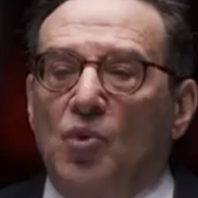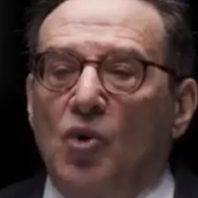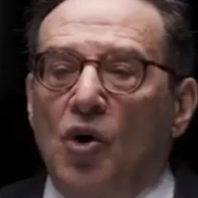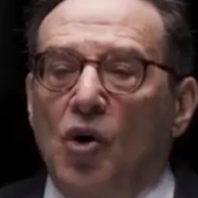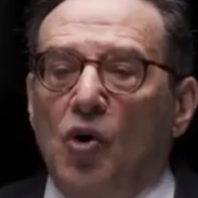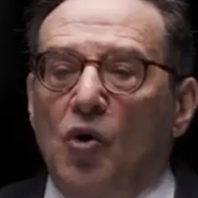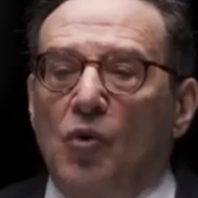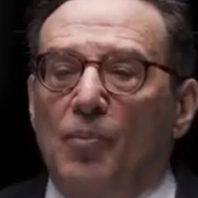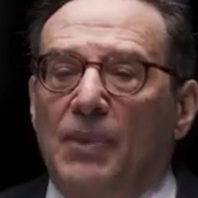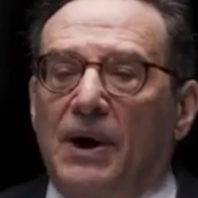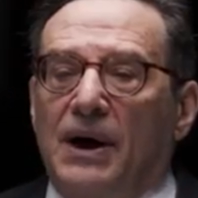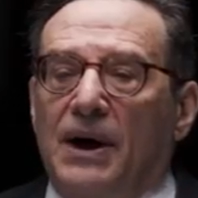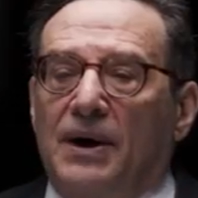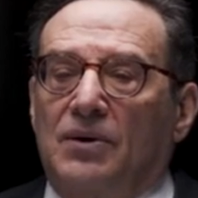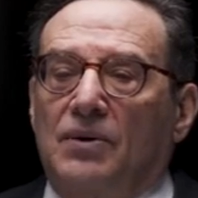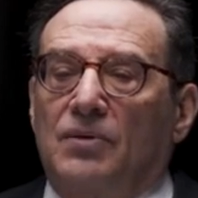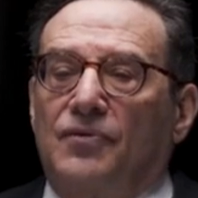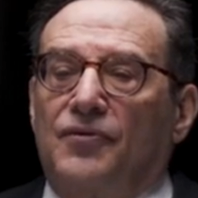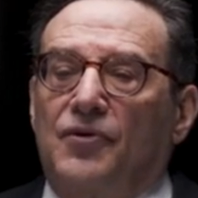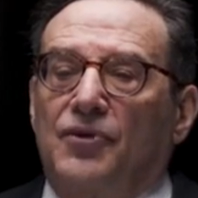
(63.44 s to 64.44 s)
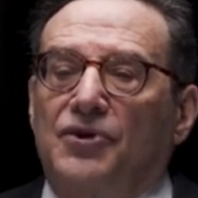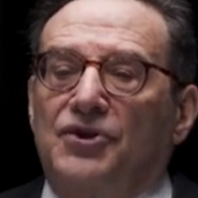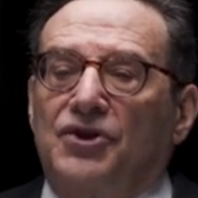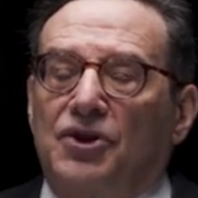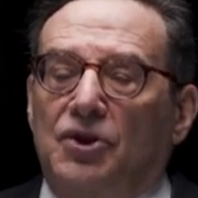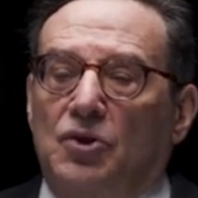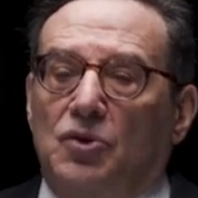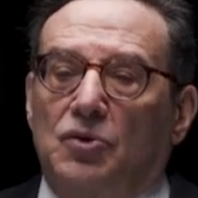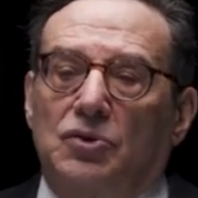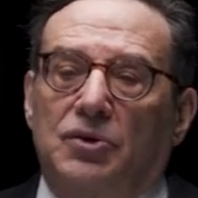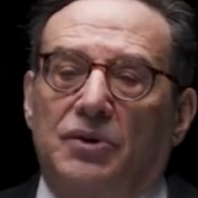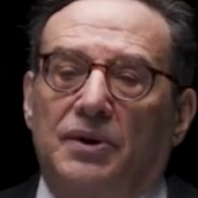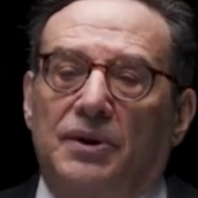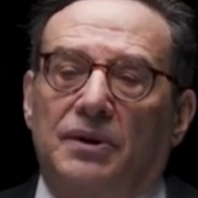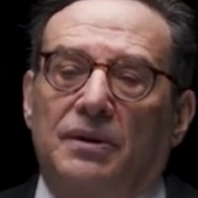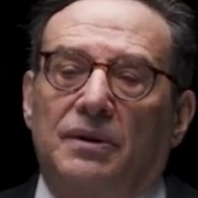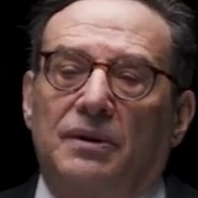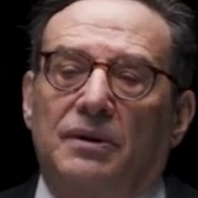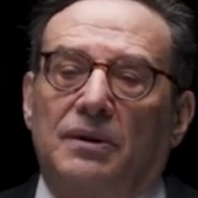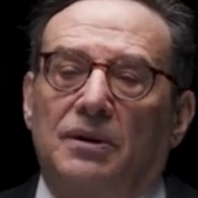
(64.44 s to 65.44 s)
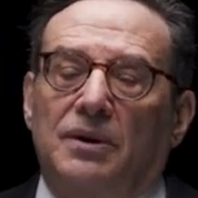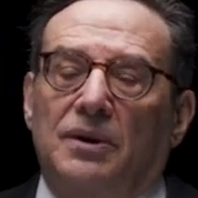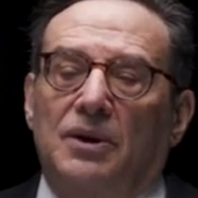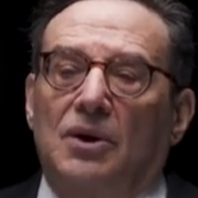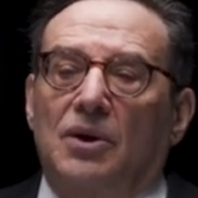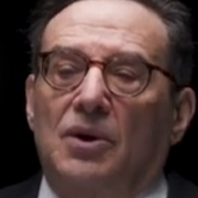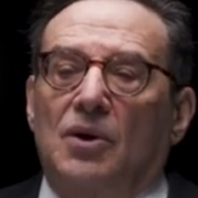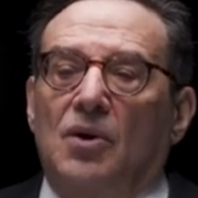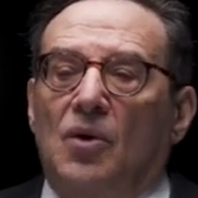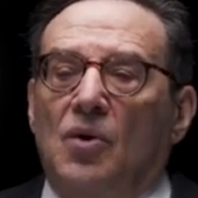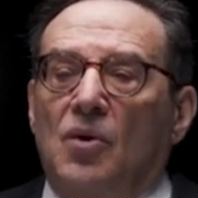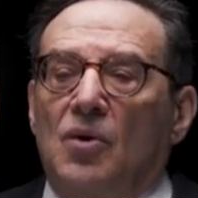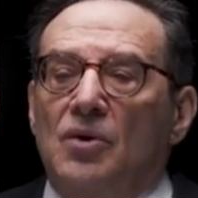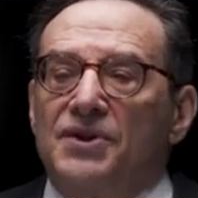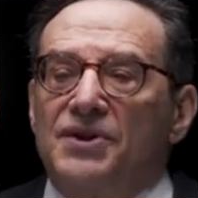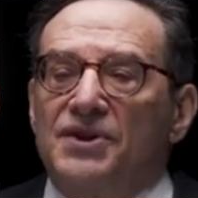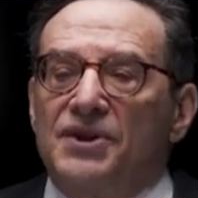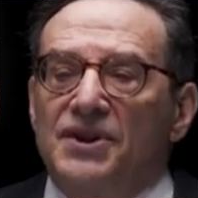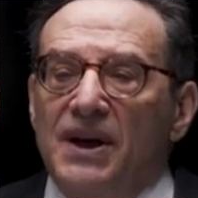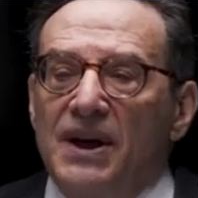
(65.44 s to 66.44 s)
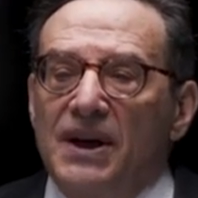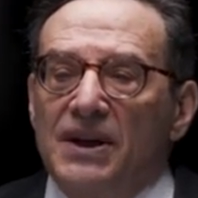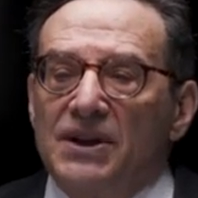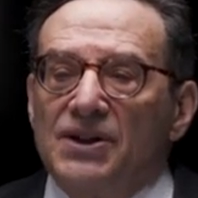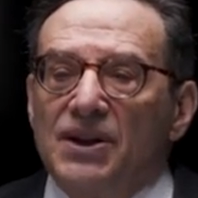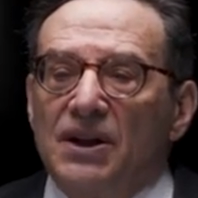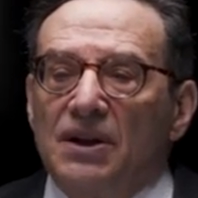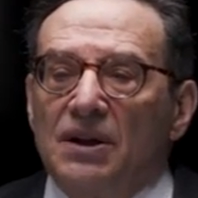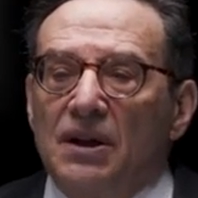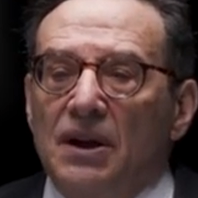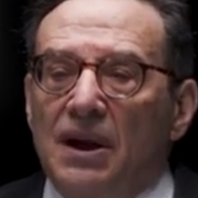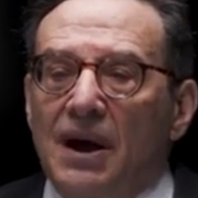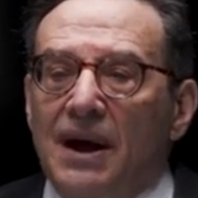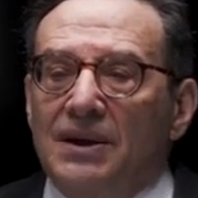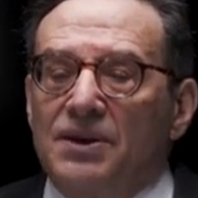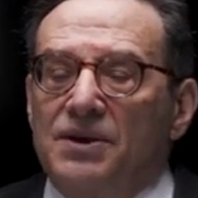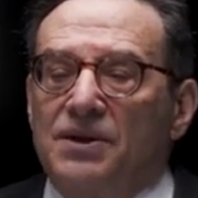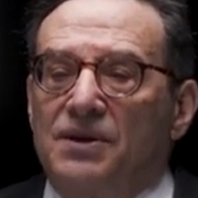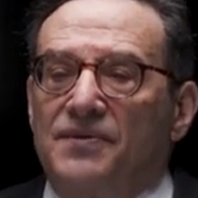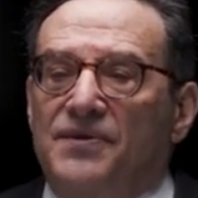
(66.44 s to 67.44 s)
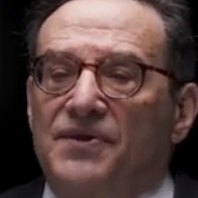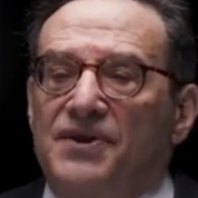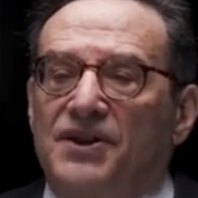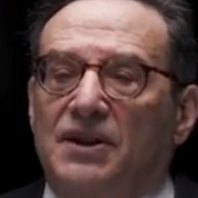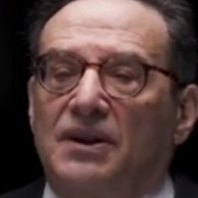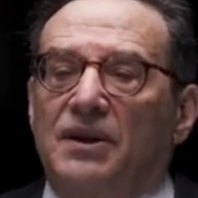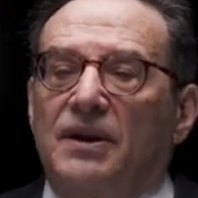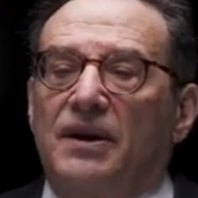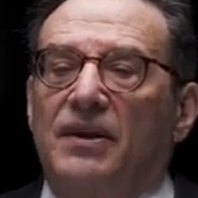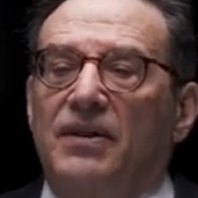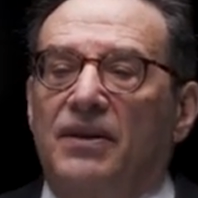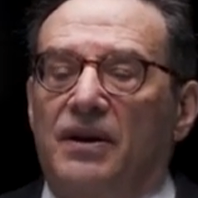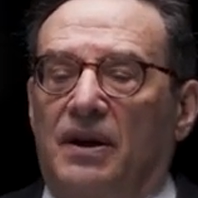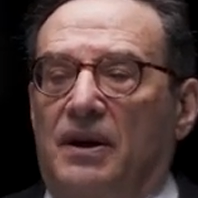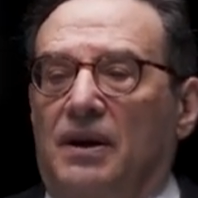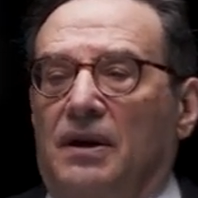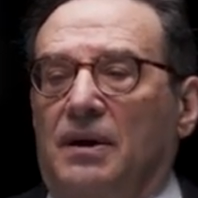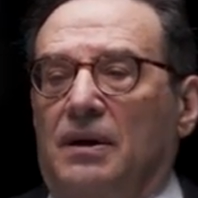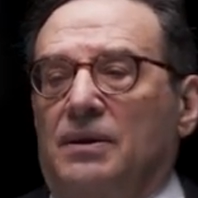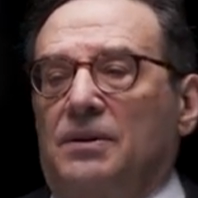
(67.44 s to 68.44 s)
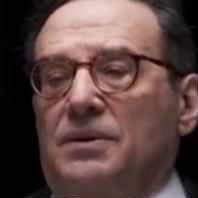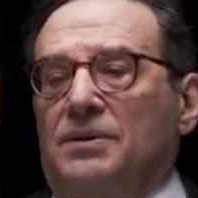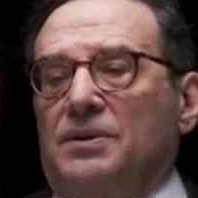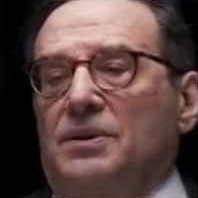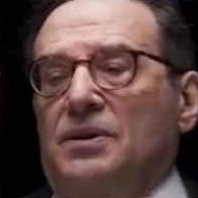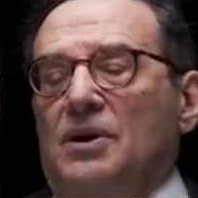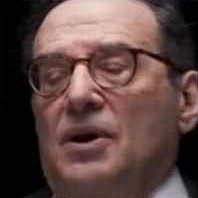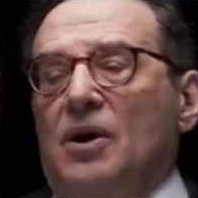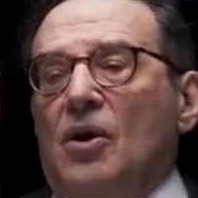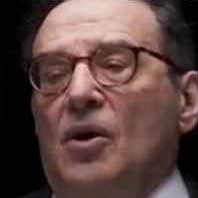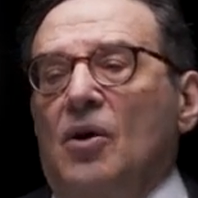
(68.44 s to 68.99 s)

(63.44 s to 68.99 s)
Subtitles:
role model for children, or says lots of silly things,